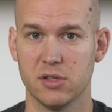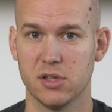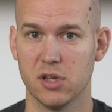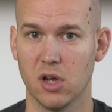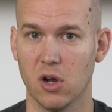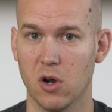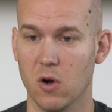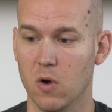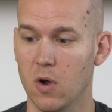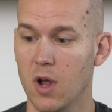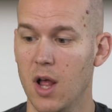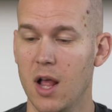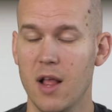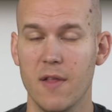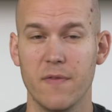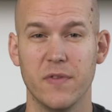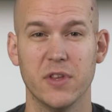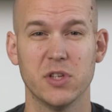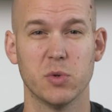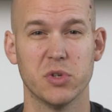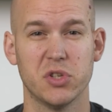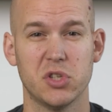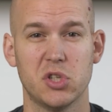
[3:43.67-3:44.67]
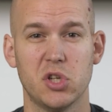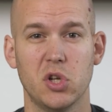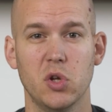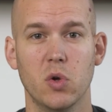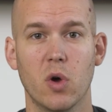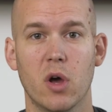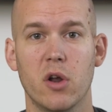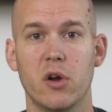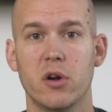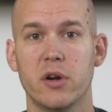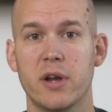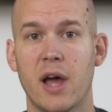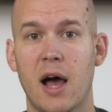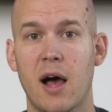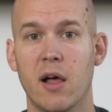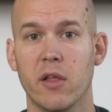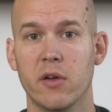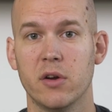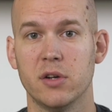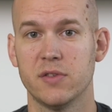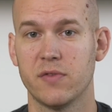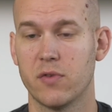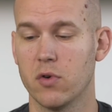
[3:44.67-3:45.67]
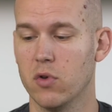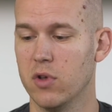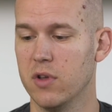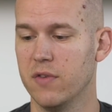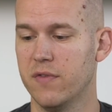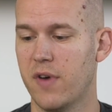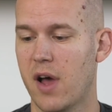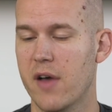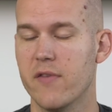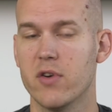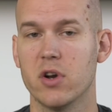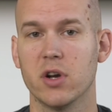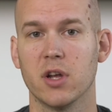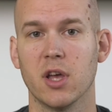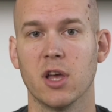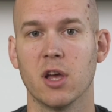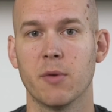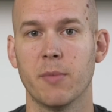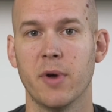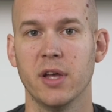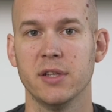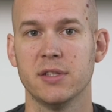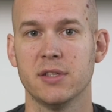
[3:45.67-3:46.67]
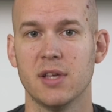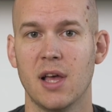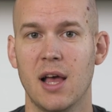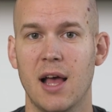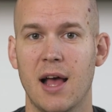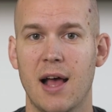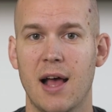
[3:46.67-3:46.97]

So this was $200 for only 500 gigabytes.